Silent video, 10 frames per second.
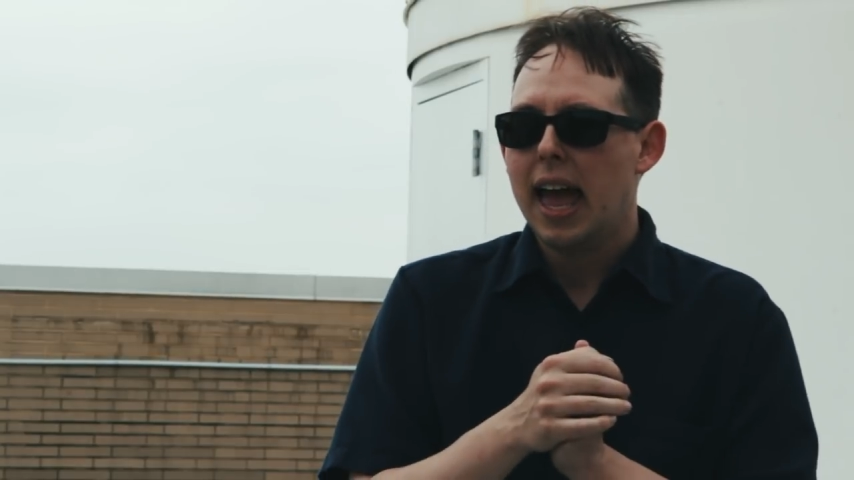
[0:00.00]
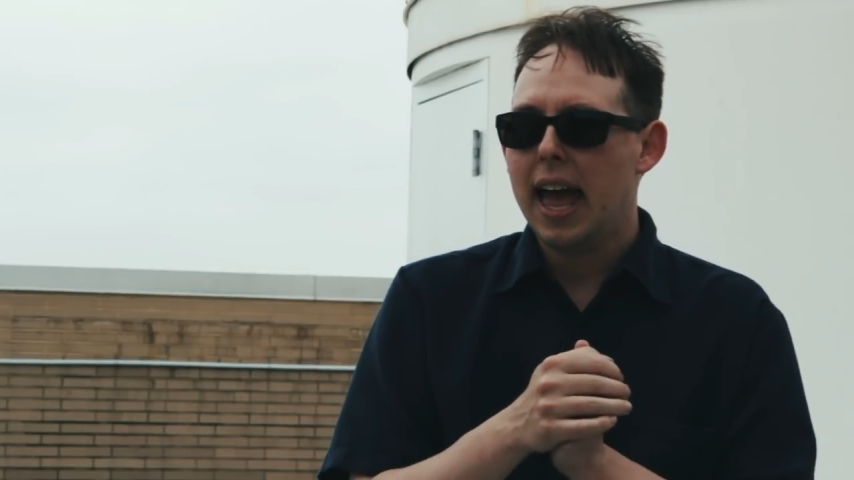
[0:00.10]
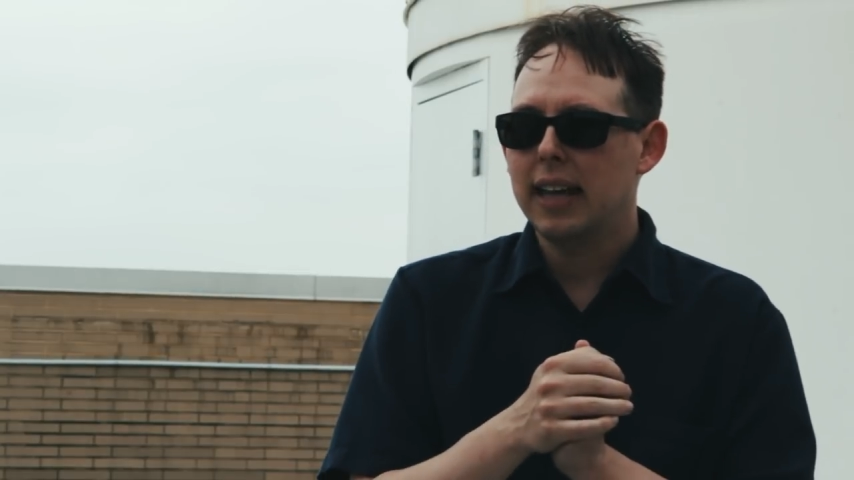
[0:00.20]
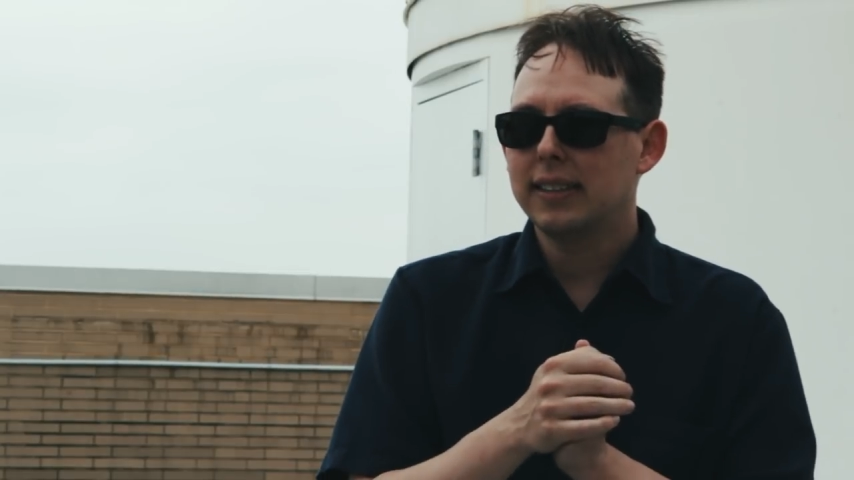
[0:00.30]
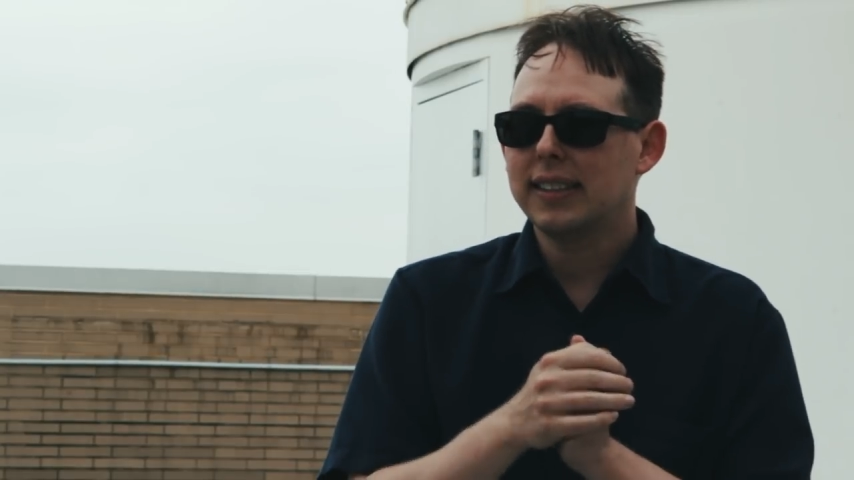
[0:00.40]

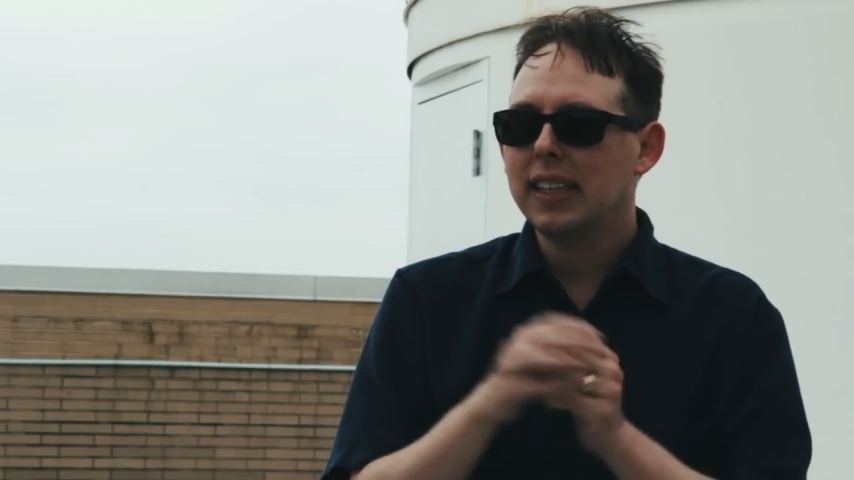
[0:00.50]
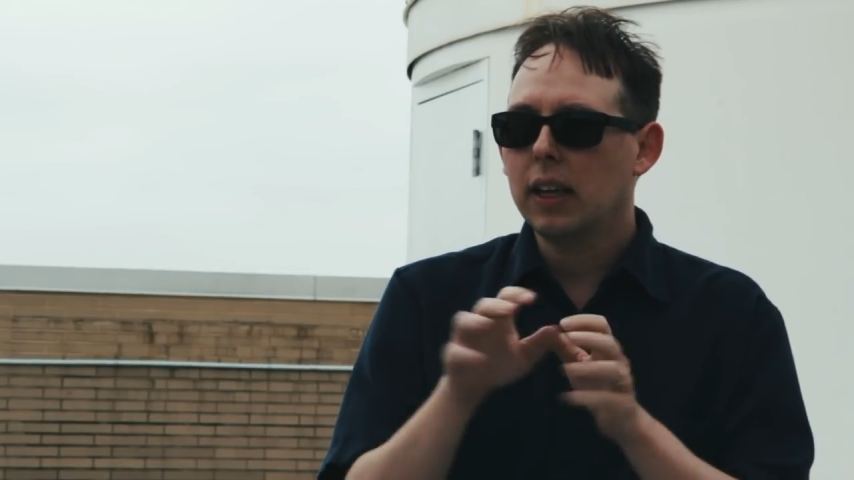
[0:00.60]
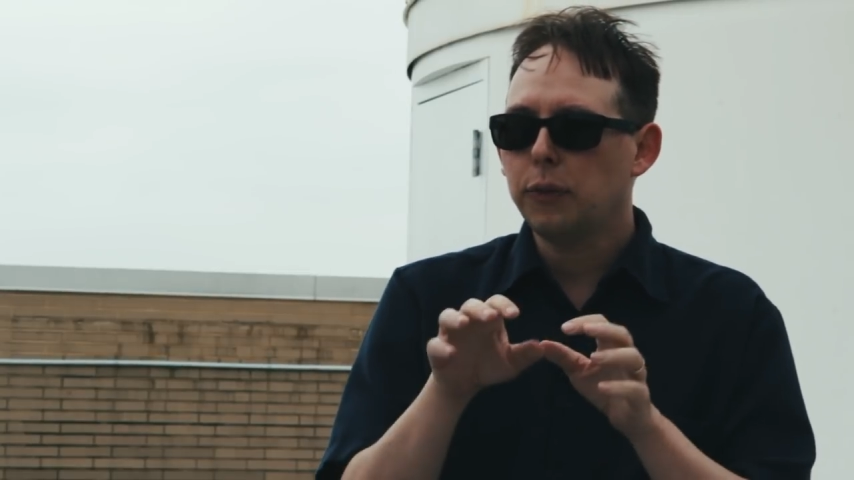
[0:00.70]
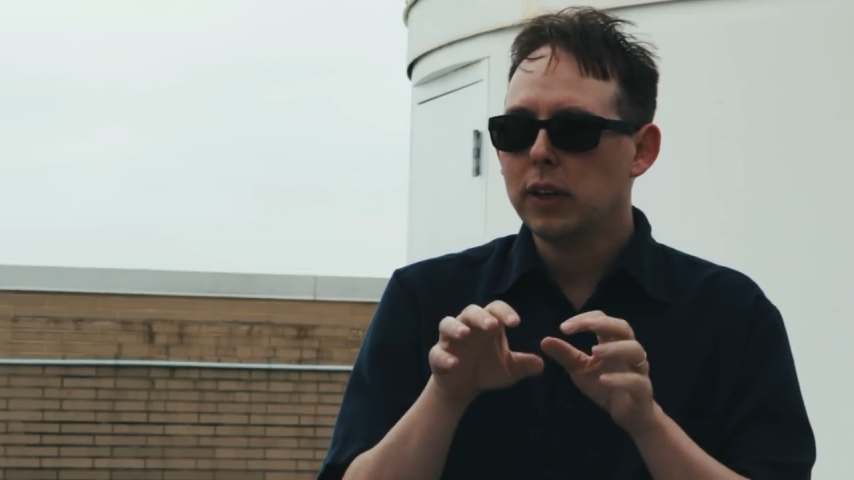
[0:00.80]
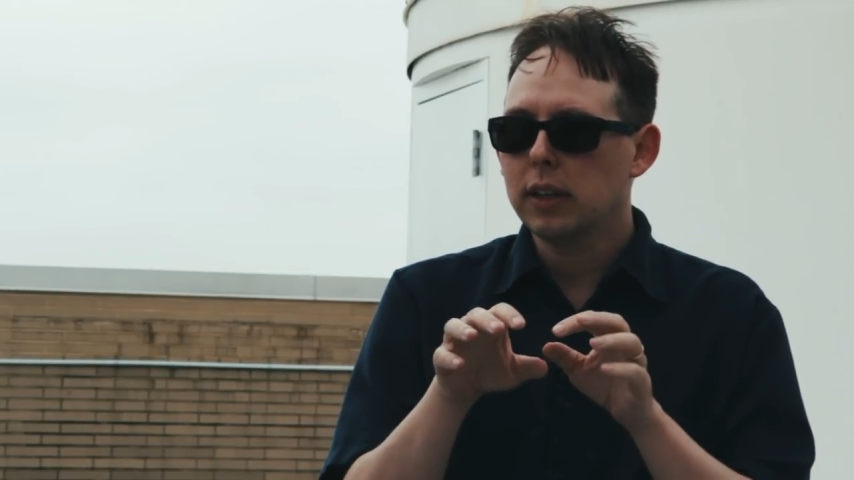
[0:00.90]
and
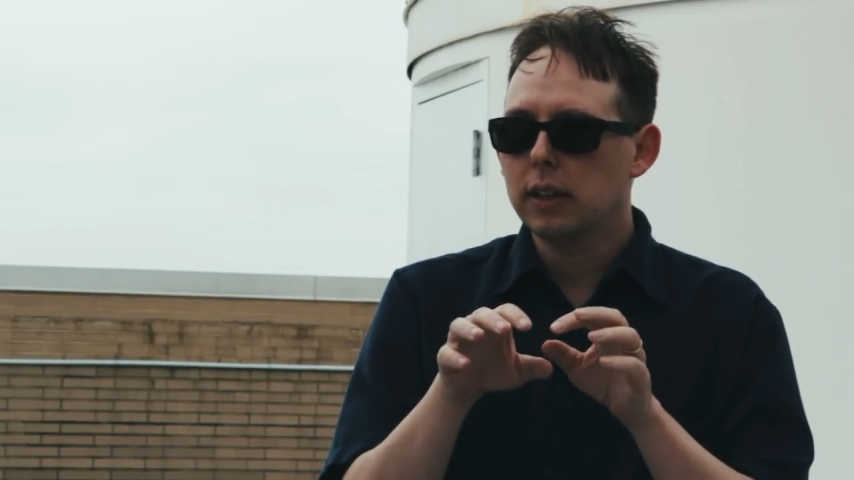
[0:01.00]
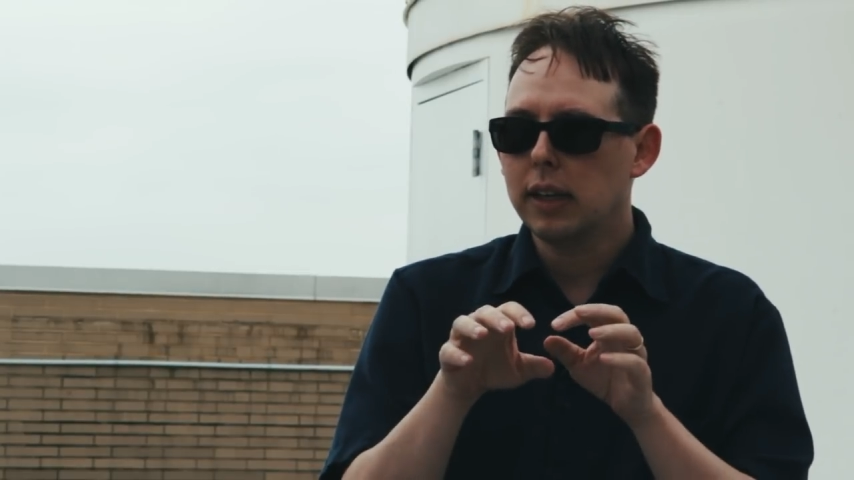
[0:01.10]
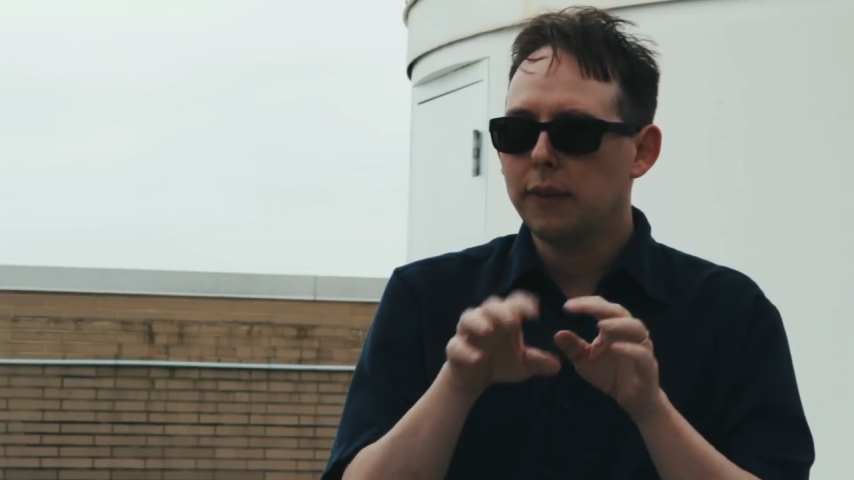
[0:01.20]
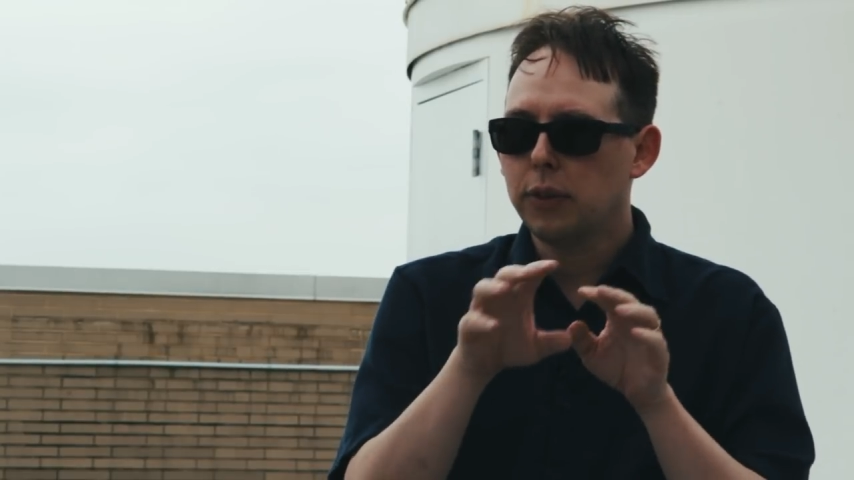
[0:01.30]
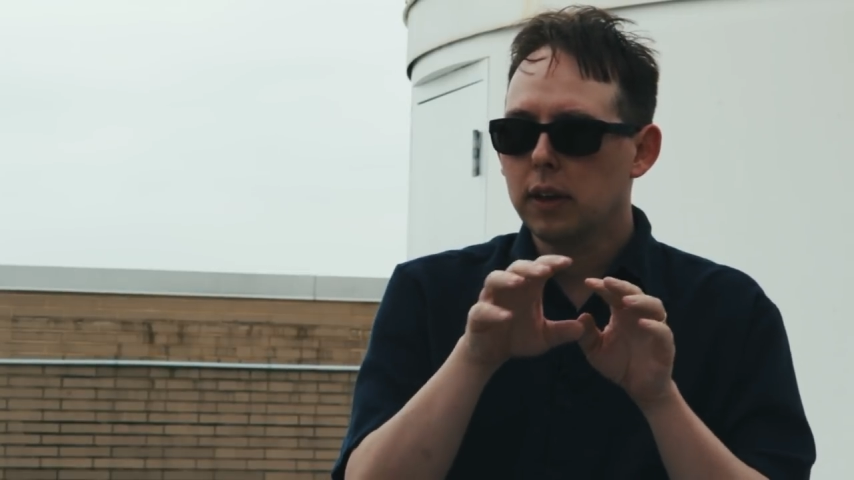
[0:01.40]
see if
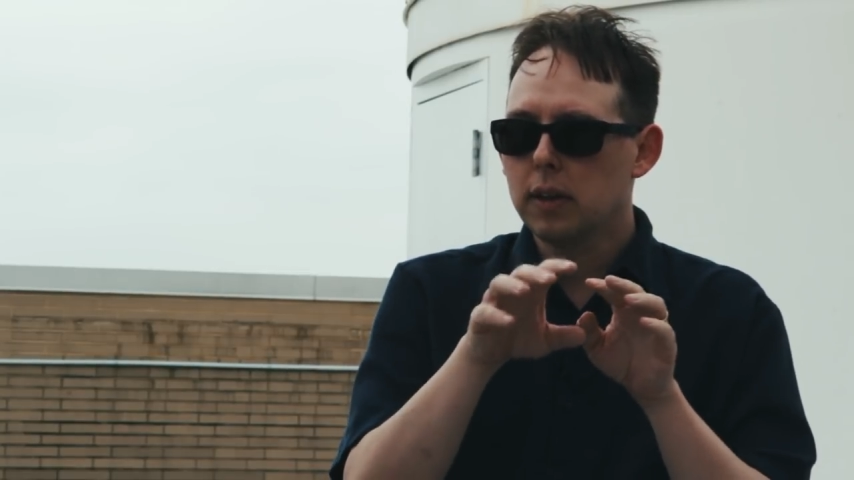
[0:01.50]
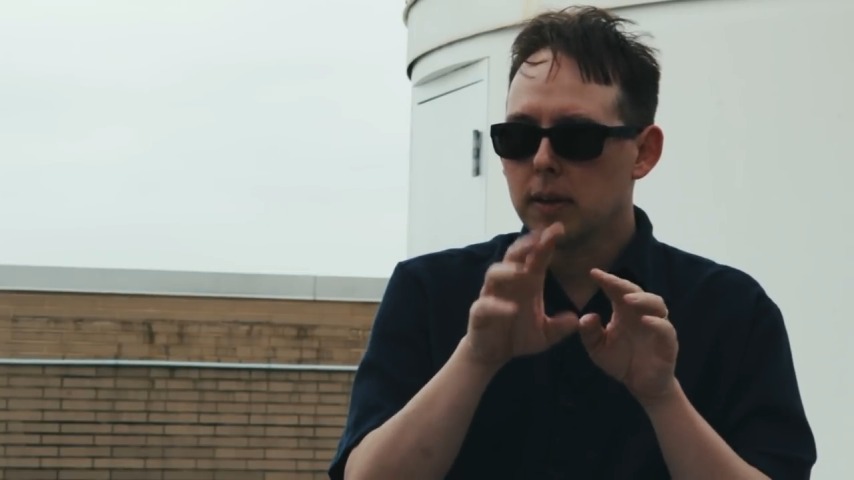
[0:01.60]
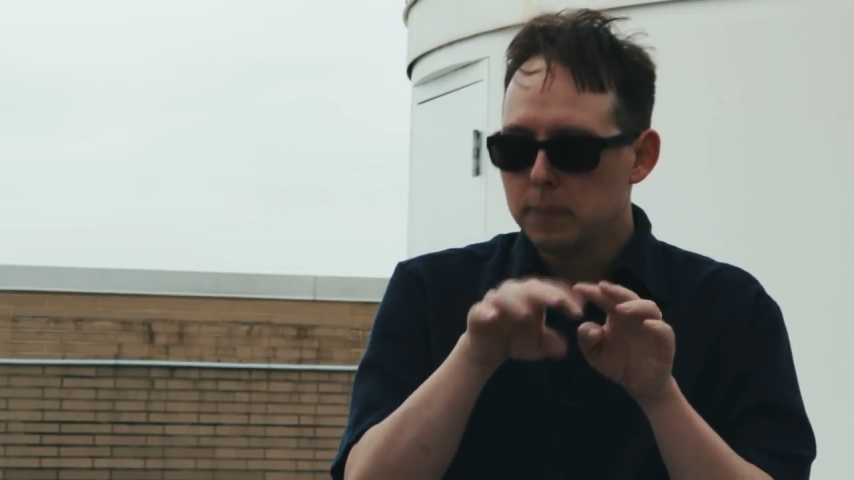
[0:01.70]
the